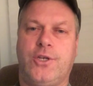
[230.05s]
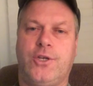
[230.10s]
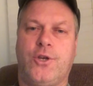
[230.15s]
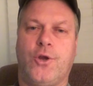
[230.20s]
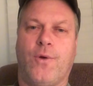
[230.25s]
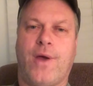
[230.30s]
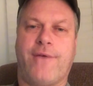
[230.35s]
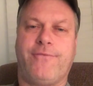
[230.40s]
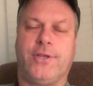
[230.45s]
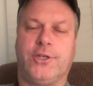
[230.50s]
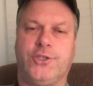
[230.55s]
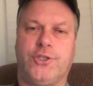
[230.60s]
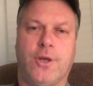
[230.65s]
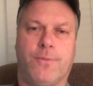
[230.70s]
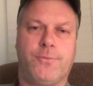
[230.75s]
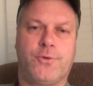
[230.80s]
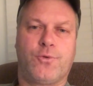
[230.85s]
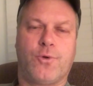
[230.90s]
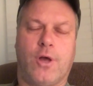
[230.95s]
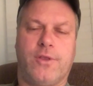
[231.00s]
don't have to
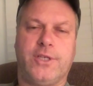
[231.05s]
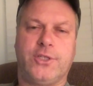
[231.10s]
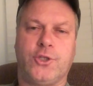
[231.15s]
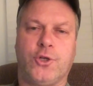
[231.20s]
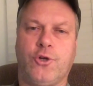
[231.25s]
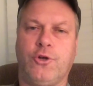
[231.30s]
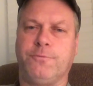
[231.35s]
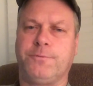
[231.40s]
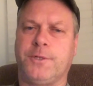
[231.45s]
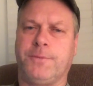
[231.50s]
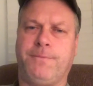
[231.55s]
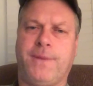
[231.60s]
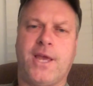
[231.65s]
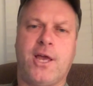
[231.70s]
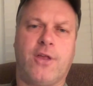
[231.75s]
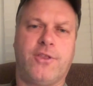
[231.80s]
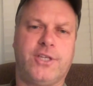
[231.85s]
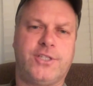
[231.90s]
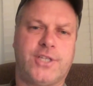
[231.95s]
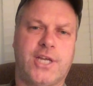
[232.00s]
jump through all these hoops and pay
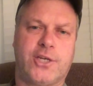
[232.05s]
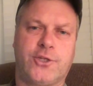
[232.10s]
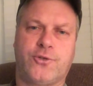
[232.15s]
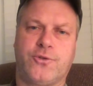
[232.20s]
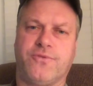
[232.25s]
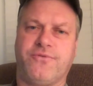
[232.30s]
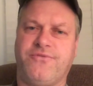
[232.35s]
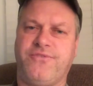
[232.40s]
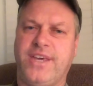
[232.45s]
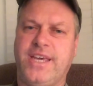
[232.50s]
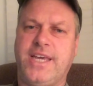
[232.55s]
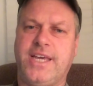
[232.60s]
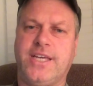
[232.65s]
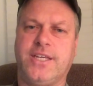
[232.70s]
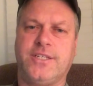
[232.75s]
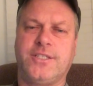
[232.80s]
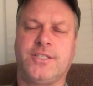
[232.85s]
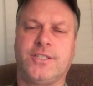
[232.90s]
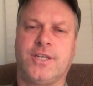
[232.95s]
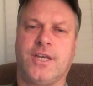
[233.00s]
all these extra
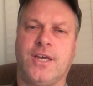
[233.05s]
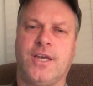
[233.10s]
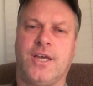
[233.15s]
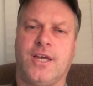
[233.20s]
fees